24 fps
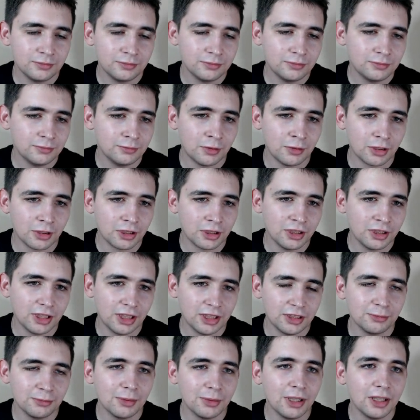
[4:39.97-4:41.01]
working
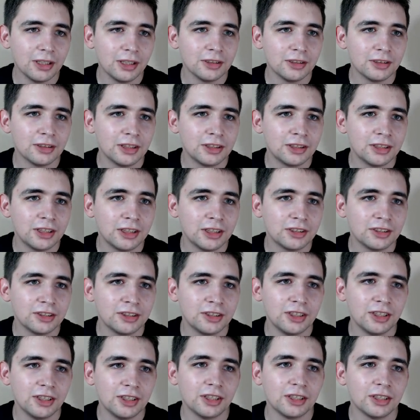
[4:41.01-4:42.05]
as well. Let's just
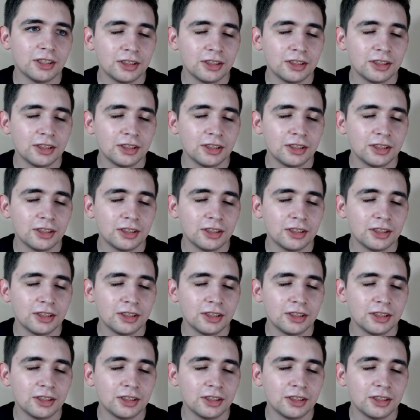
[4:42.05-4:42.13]
see.